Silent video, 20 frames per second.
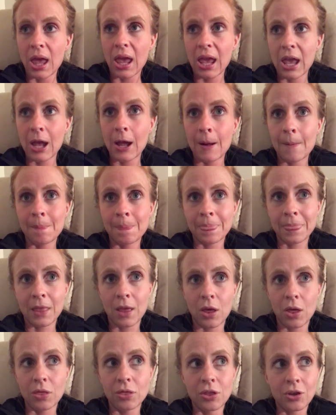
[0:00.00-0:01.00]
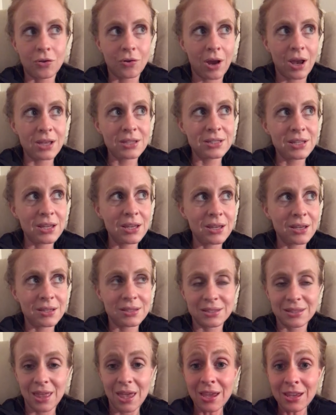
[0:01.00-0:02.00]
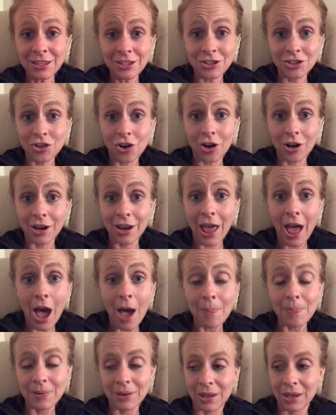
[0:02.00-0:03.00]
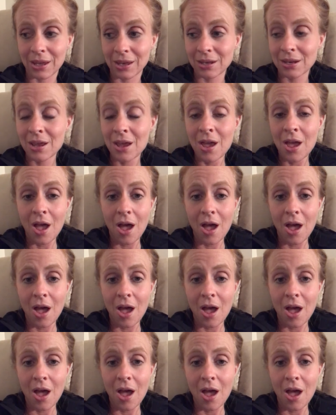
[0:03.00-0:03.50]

And the craziest things started happening